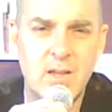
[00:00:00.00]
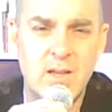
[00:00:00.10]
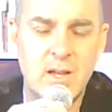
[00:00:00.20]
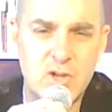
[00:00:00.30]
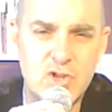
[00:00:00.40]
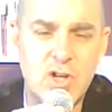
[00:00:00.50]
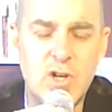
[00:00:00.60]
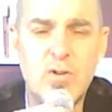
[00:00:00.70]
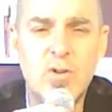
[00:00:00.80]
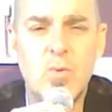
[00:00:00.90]
as you hear
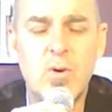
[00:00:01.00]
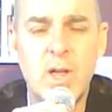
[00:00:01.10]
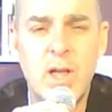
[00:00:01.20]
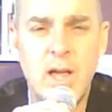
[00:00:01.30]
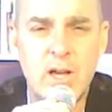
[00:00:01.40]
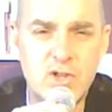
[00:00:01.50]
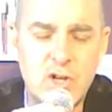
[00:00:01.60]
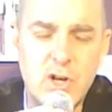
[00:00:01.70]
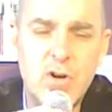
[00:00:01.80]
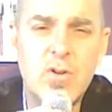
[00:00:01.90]
the word, as you
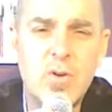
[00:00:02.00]
hear the